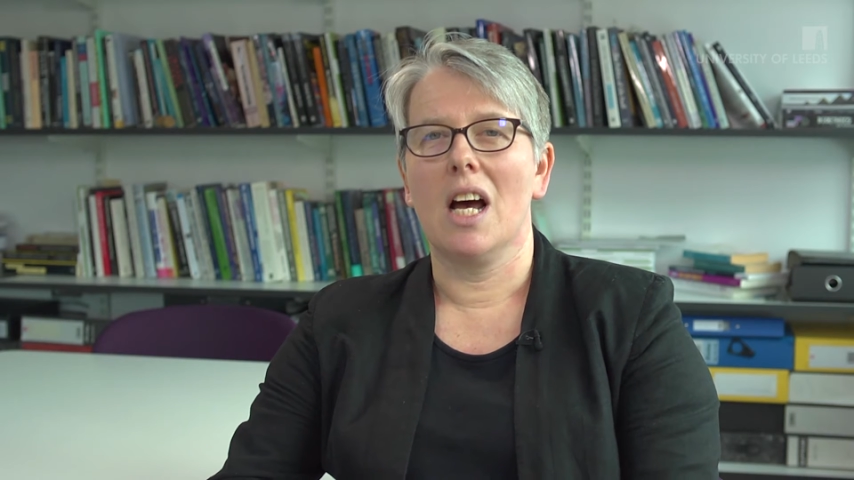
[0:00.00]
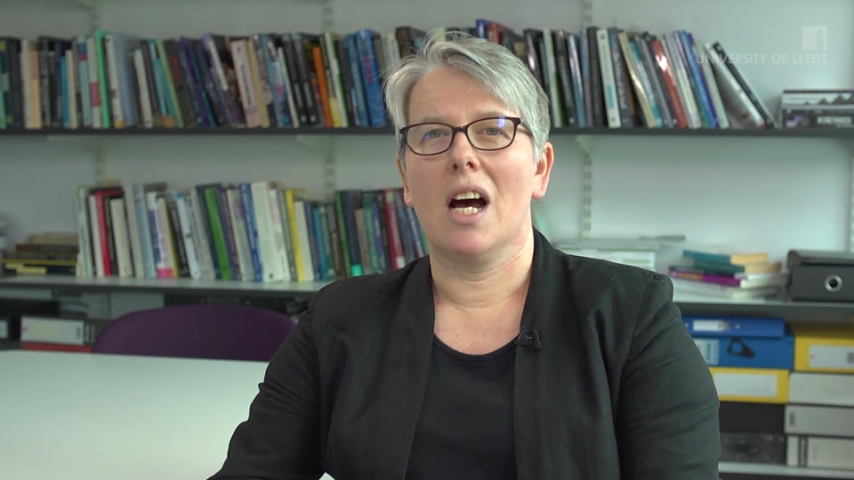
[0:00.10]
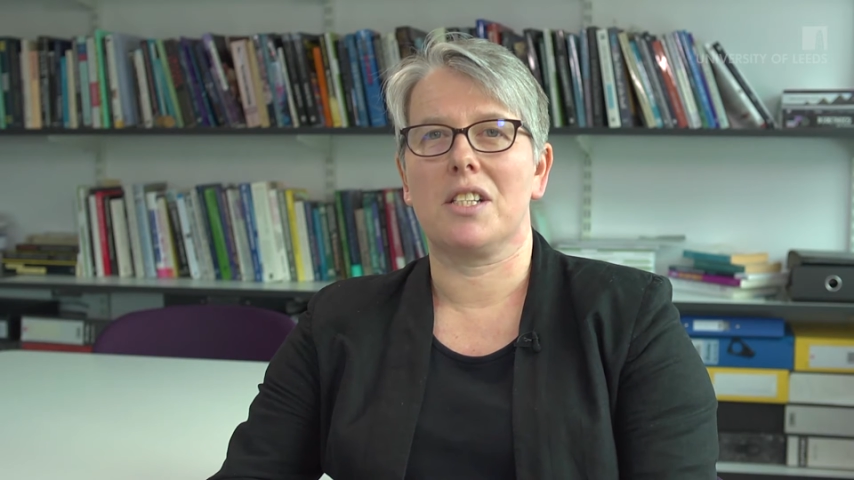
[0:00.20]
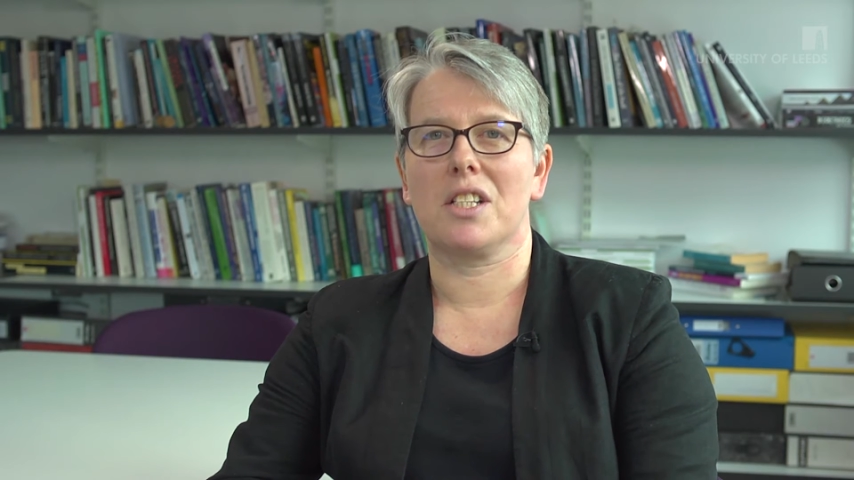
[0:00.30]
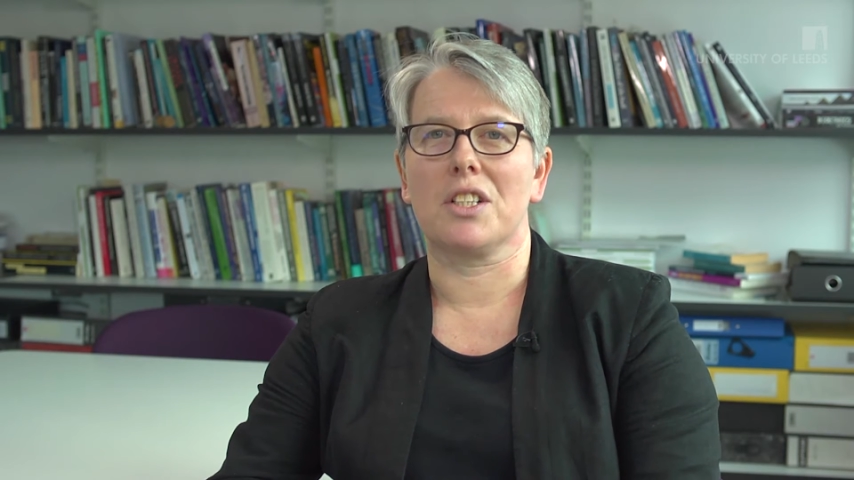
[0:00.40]

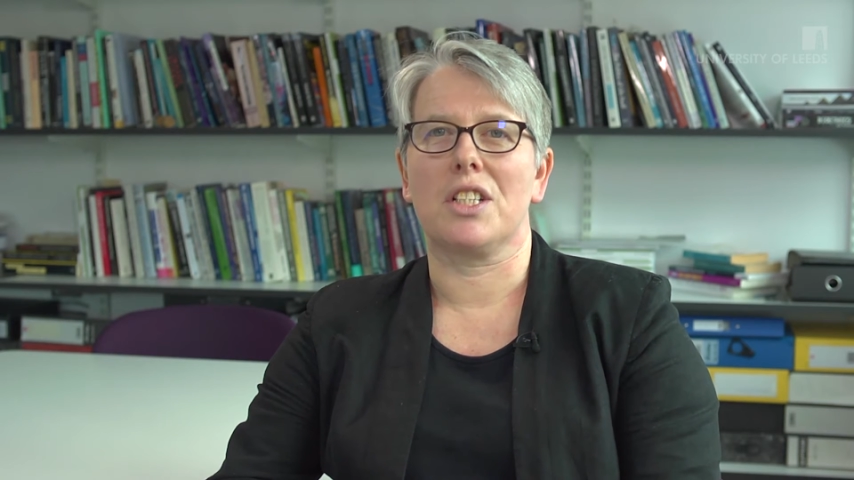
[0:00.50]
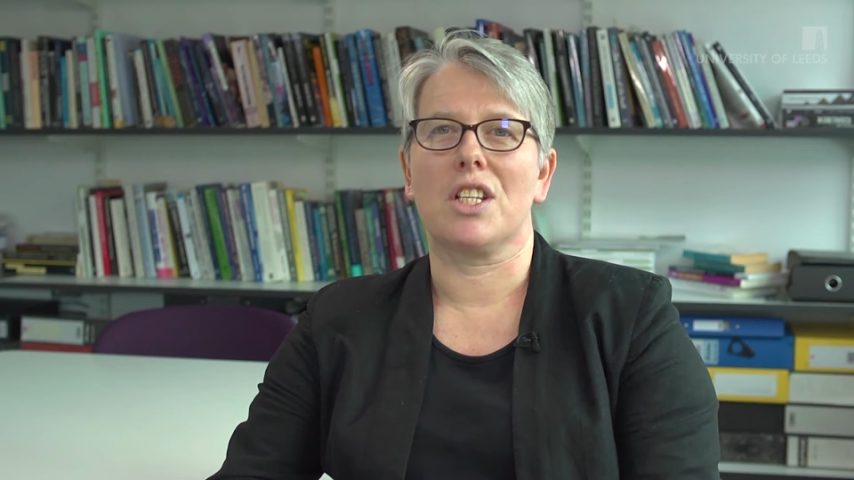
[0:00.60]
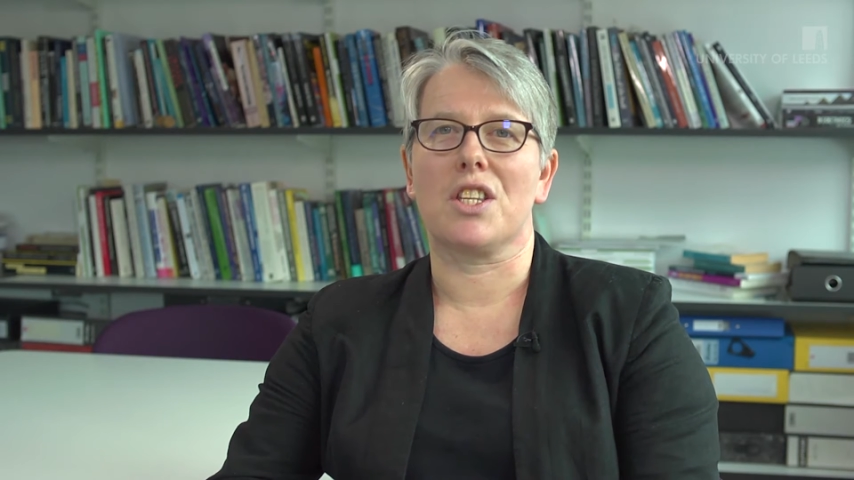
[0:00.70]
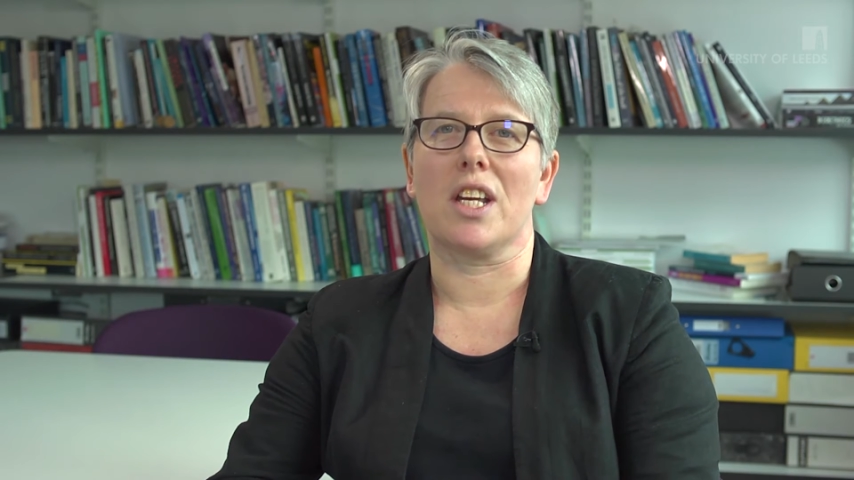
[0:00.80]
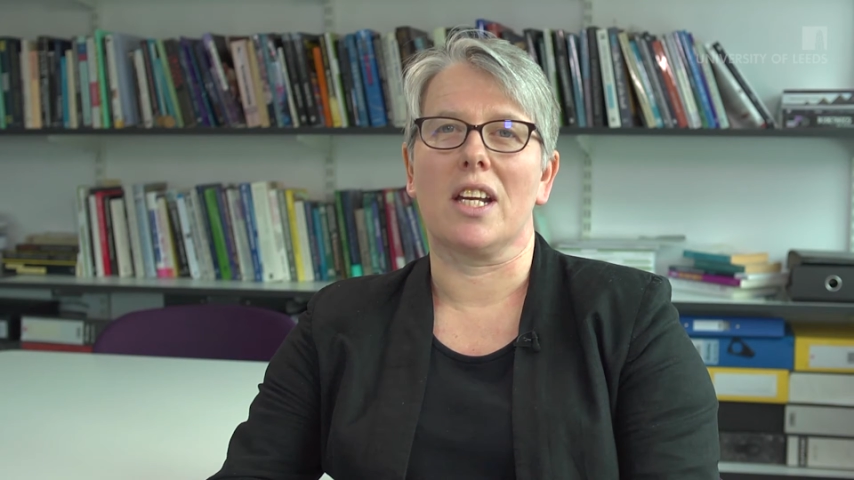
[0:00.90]
I started
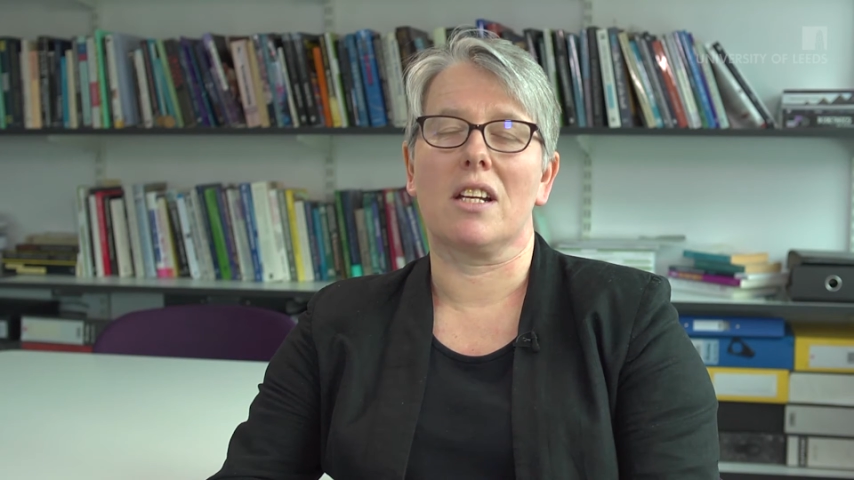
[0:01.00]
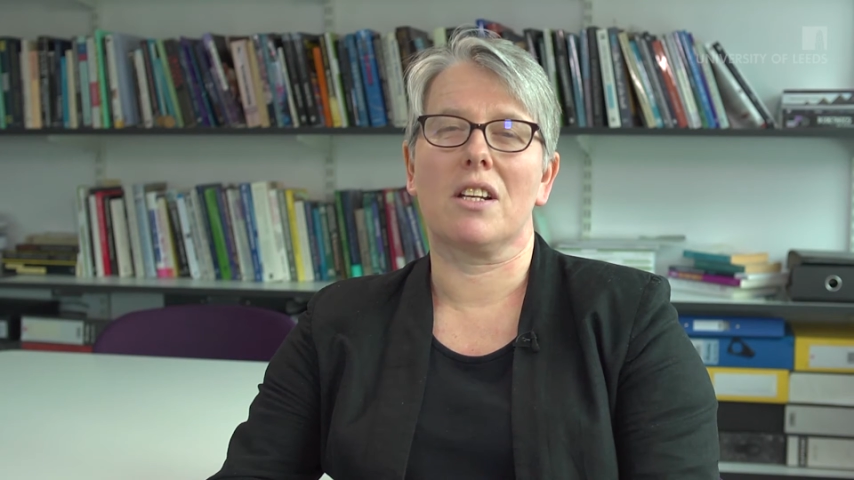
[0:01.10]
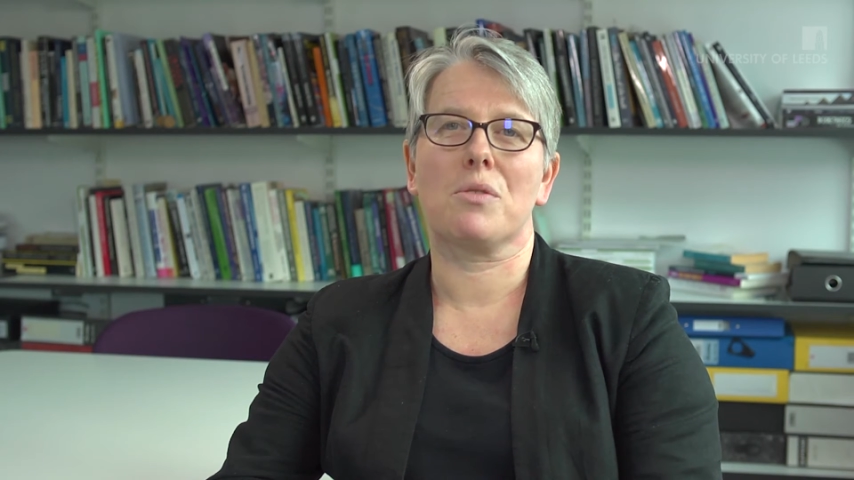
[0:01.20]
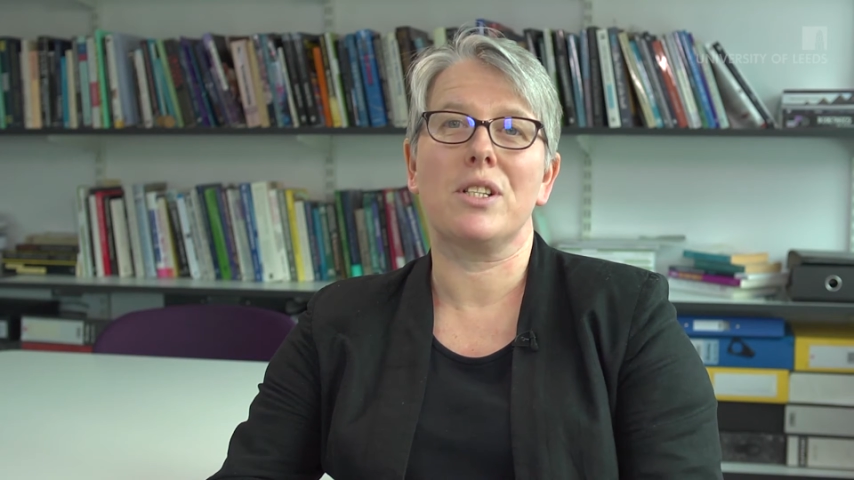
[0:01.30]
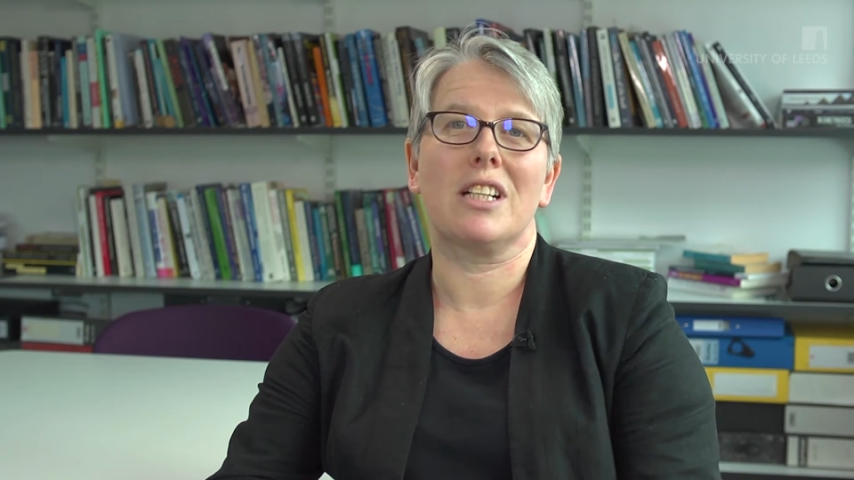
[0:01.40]
to
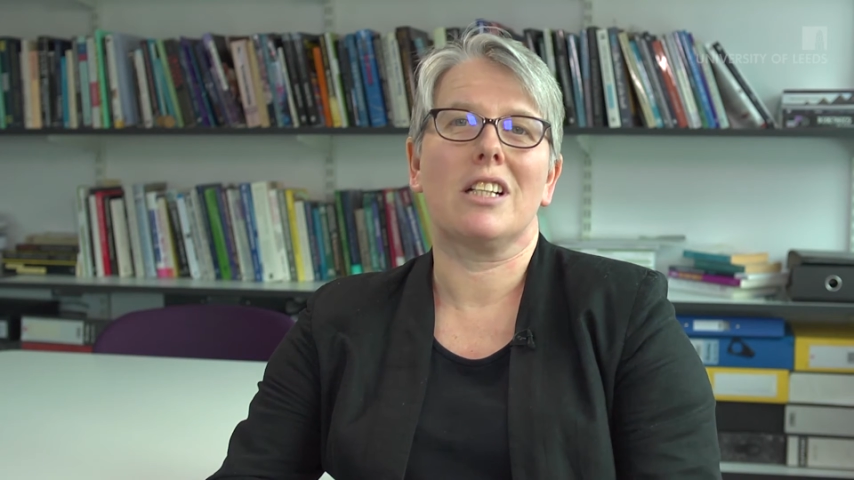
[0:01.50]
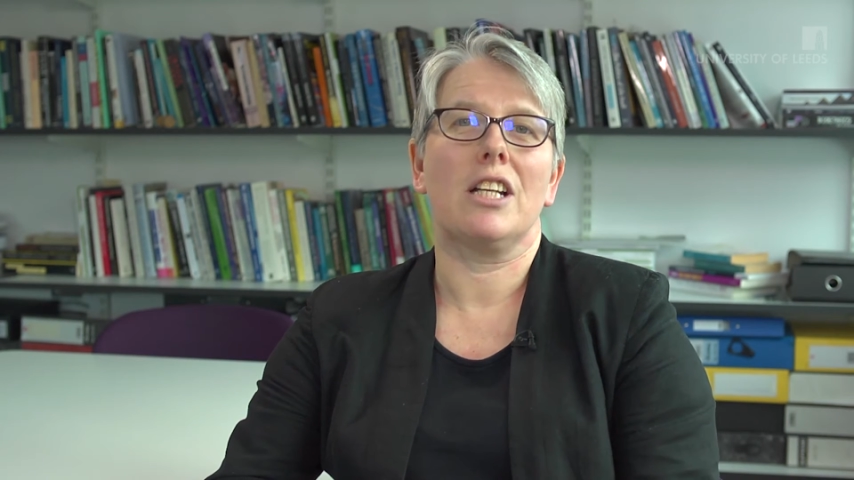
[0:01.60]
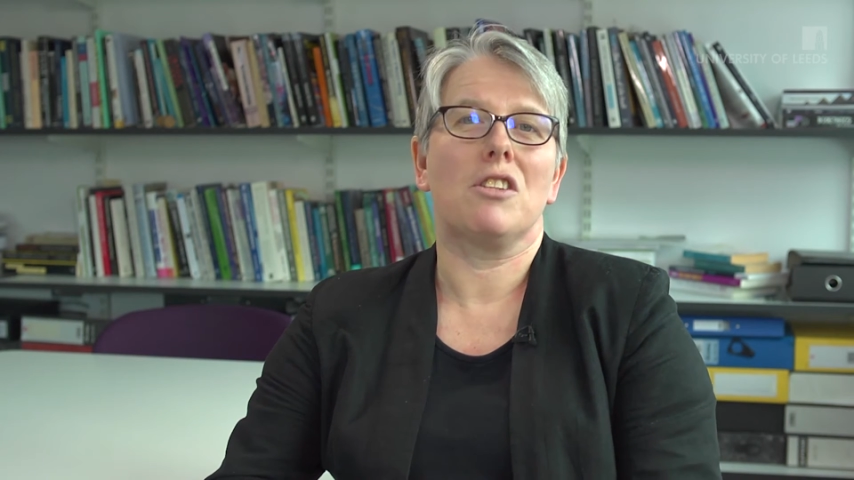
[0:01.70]
think critically,